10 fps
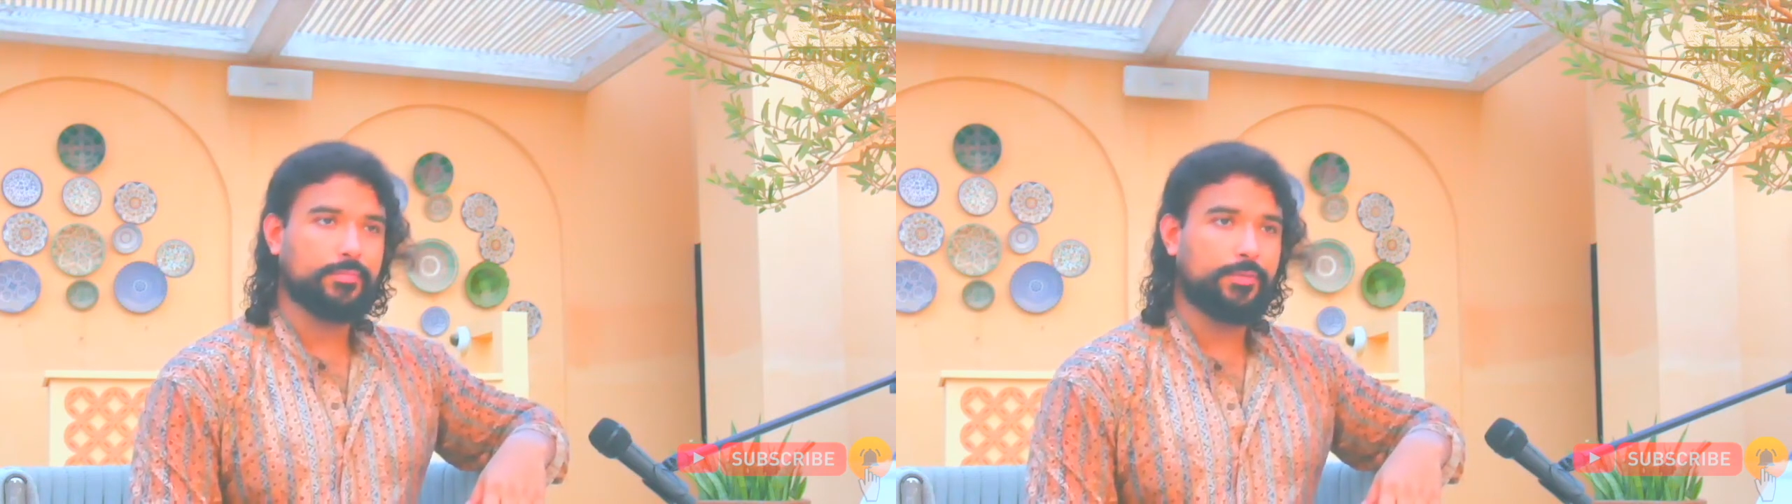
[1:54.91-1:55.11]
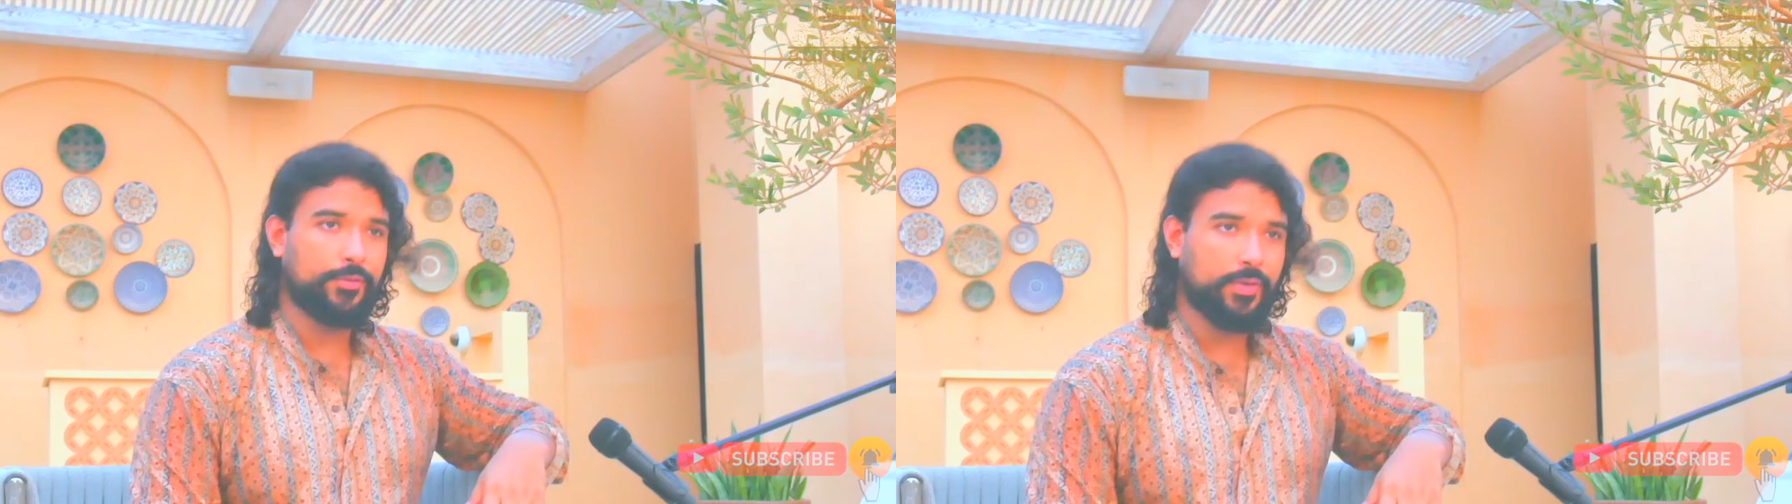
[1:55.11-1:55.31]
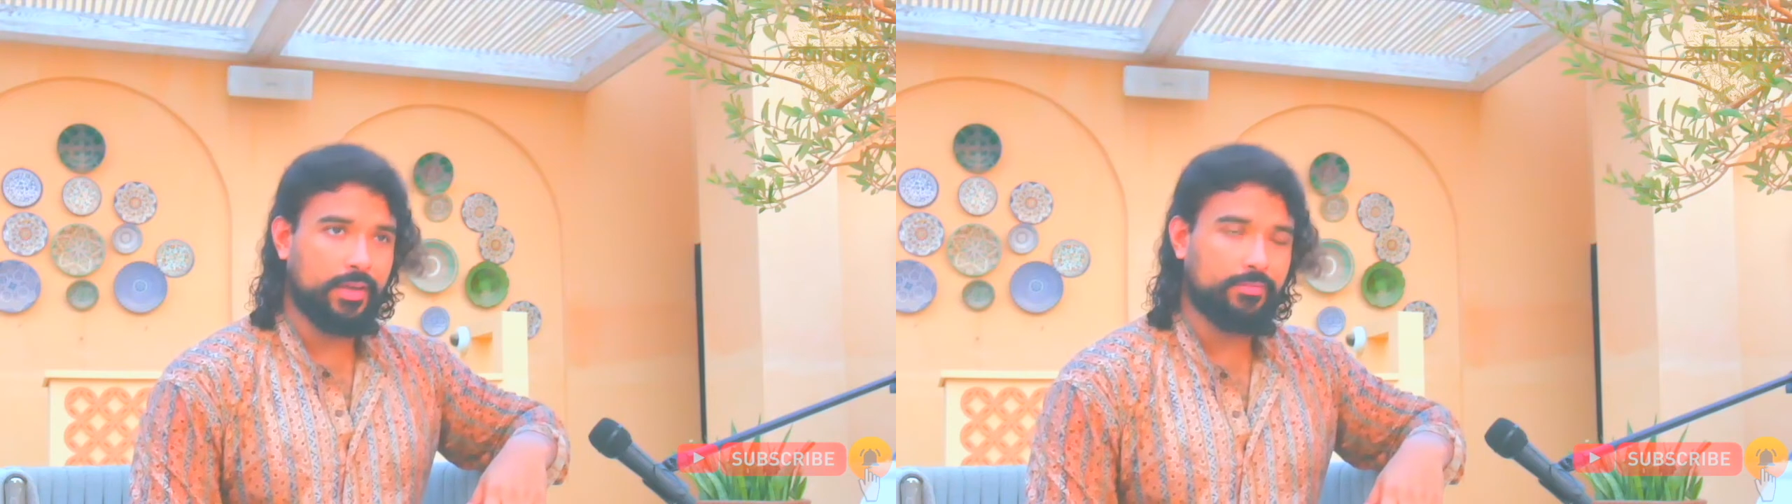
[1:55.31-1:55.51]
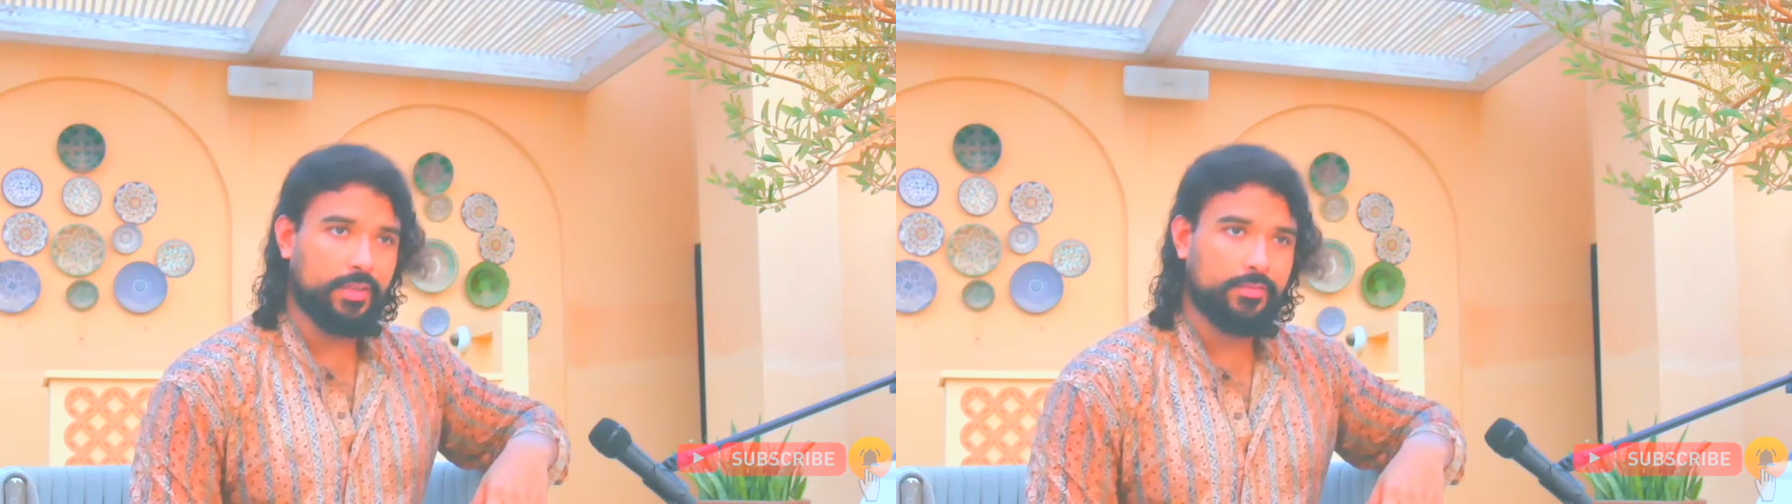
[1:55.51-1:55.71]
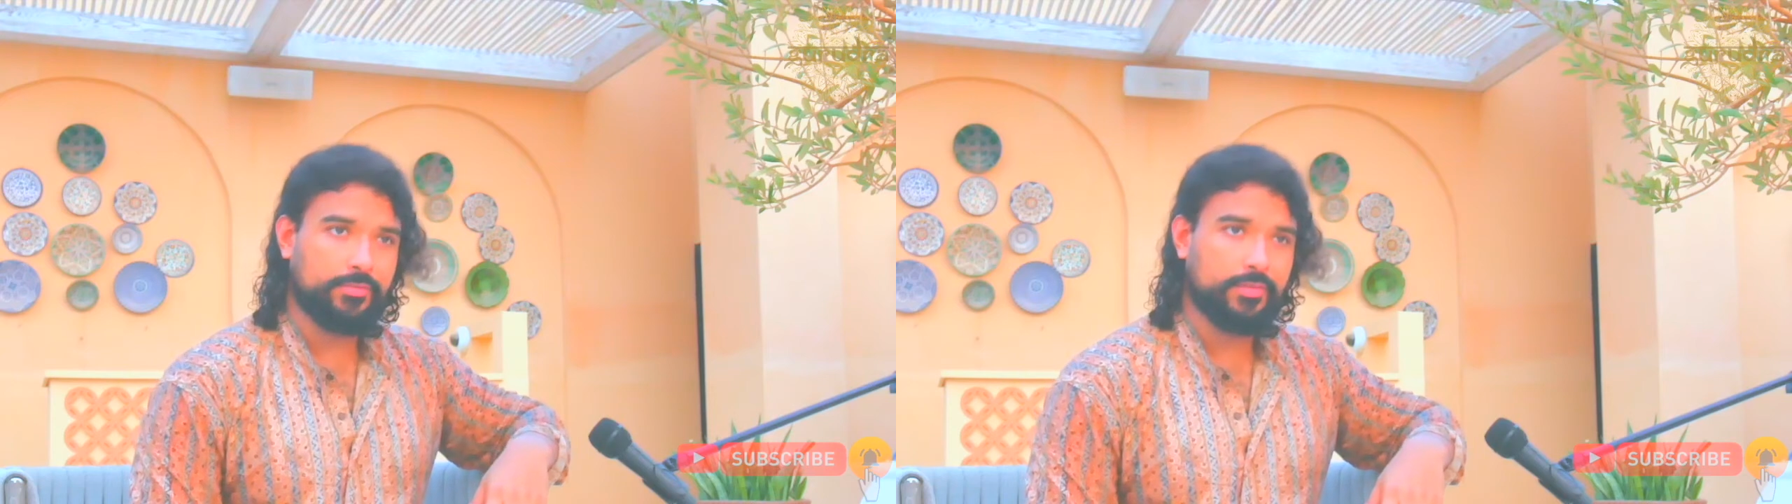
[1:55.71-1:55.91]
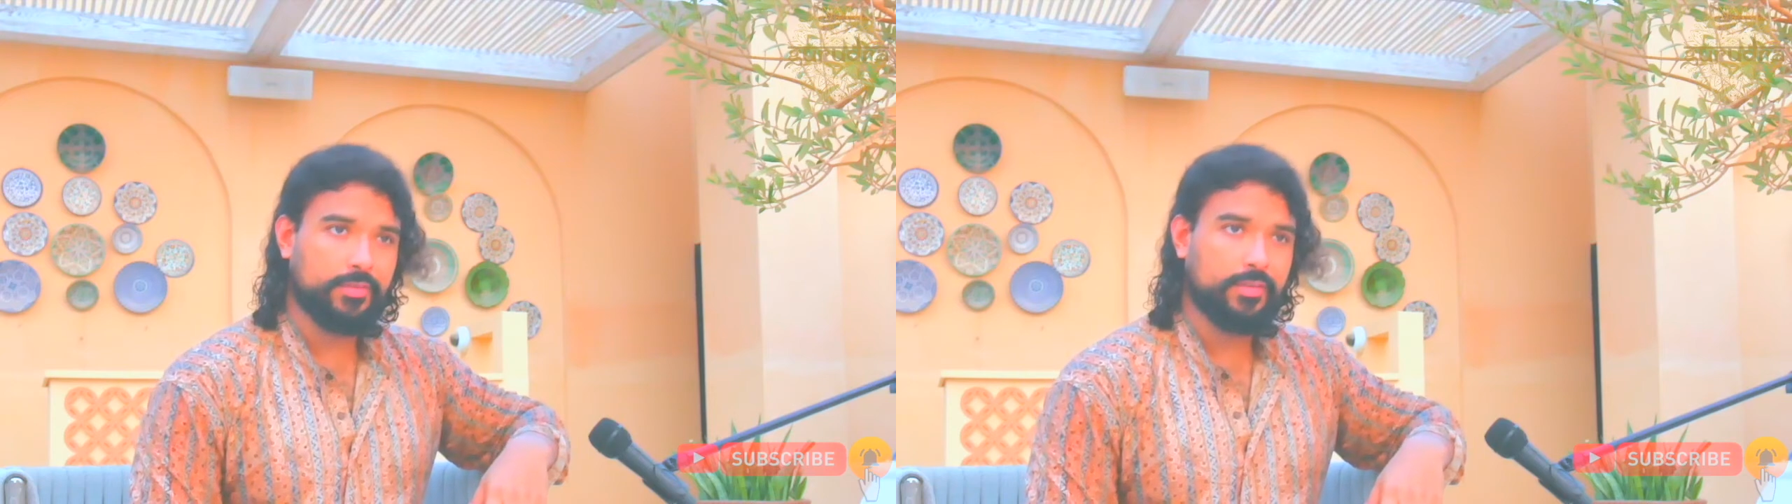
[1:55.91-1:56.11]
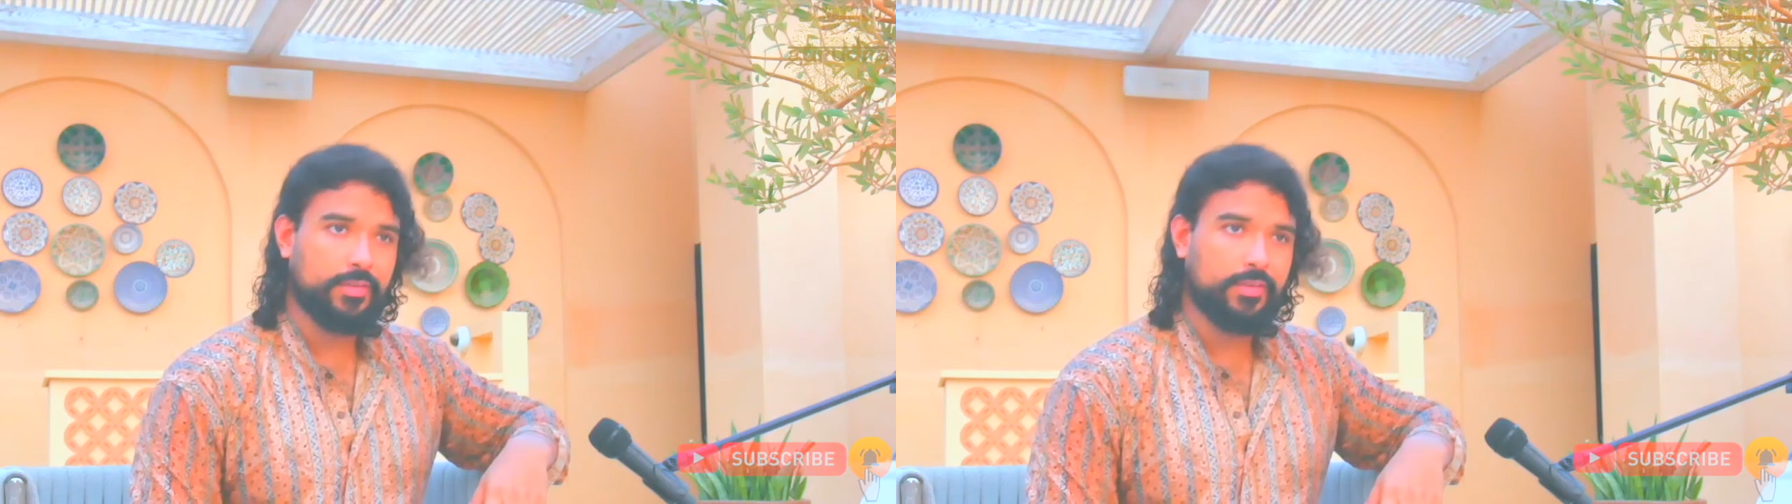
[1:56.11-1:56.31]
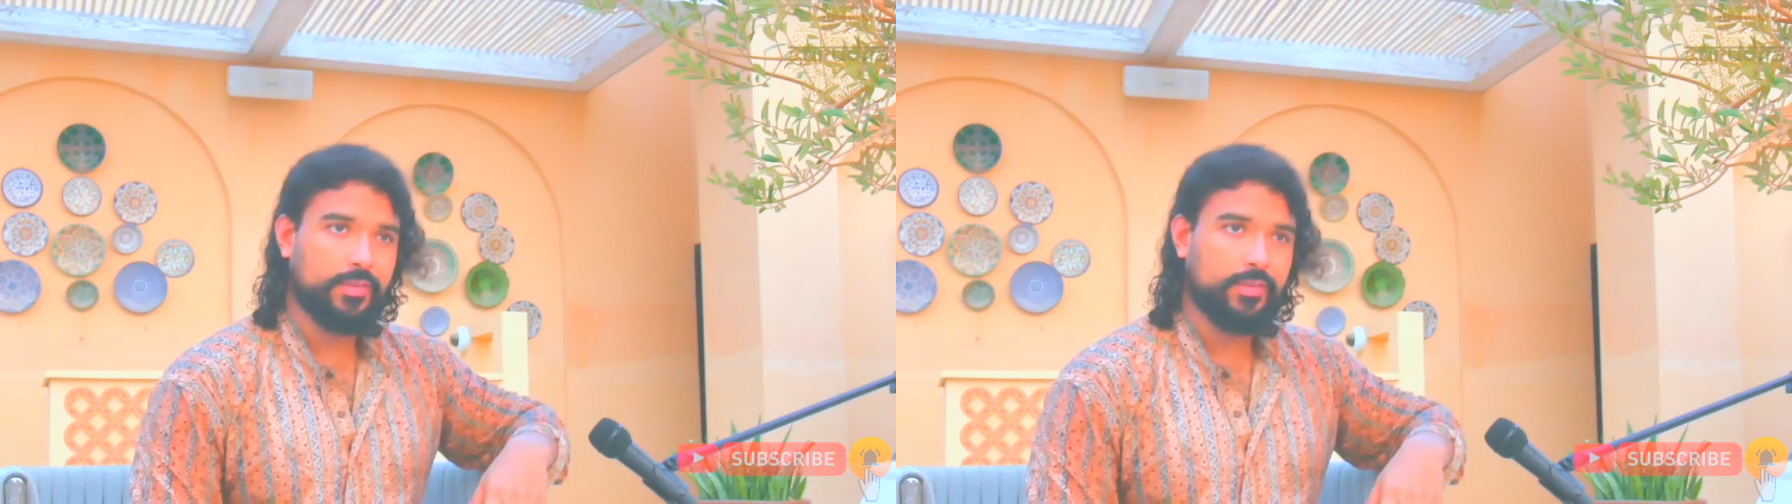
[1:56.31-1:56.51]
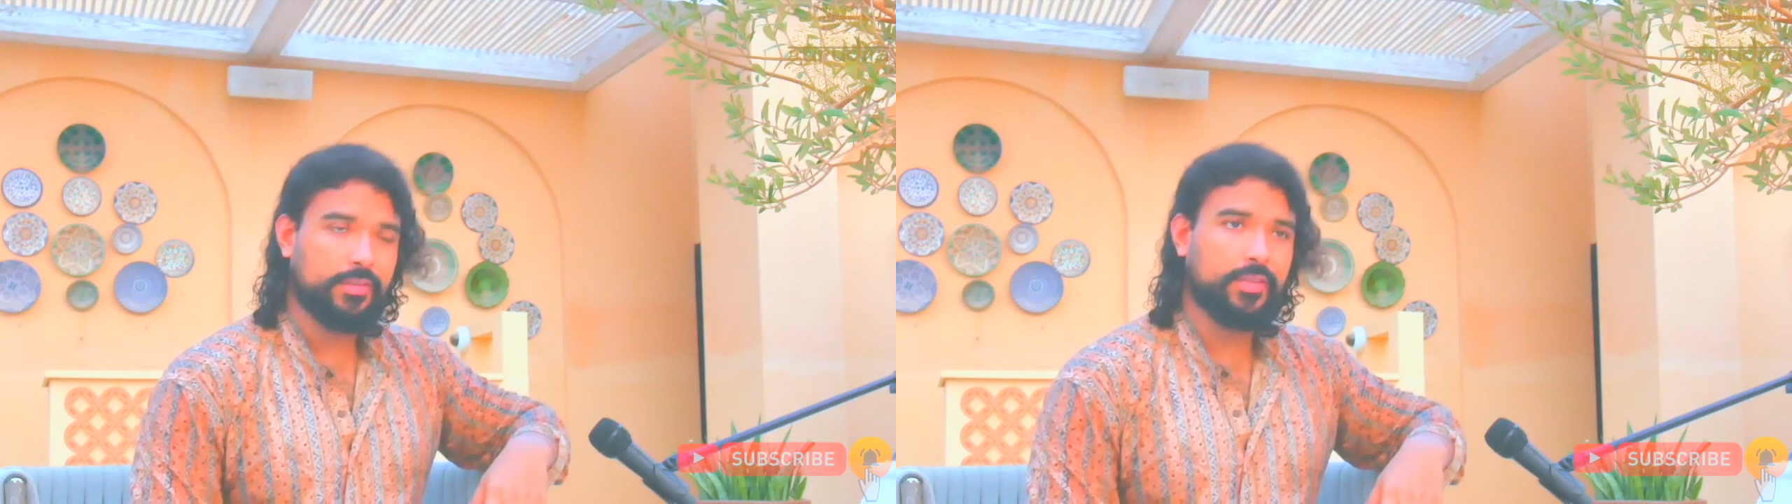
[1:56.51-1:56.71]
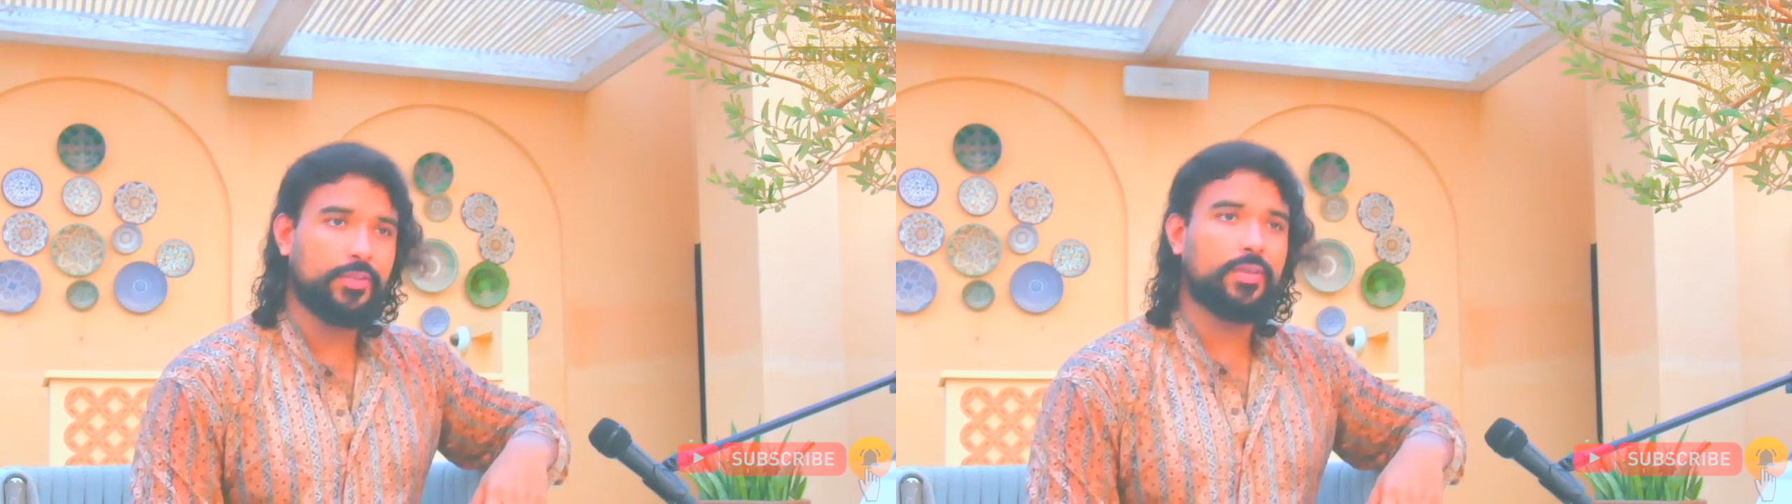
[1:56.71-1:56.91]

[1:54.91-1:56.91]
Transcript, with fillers: If you have love, then